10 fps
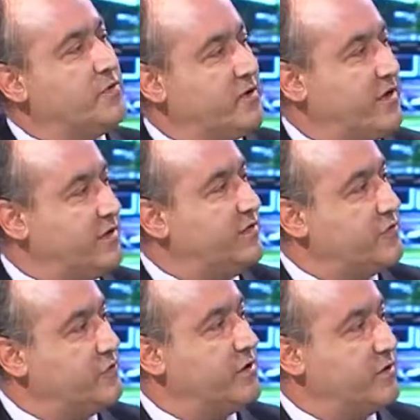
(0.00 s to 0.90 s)
attractive
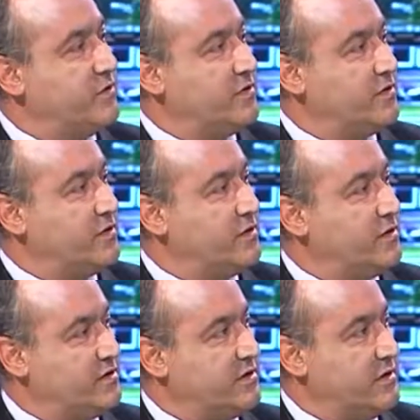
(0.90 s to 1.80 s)
to work with
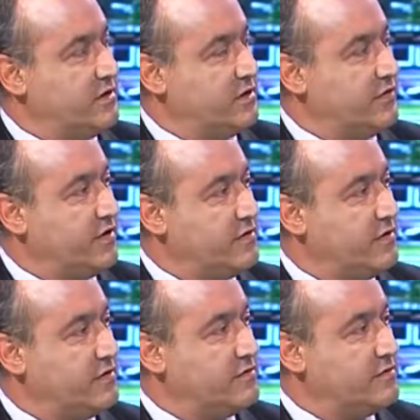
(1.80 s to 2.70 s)
as a tax advisor?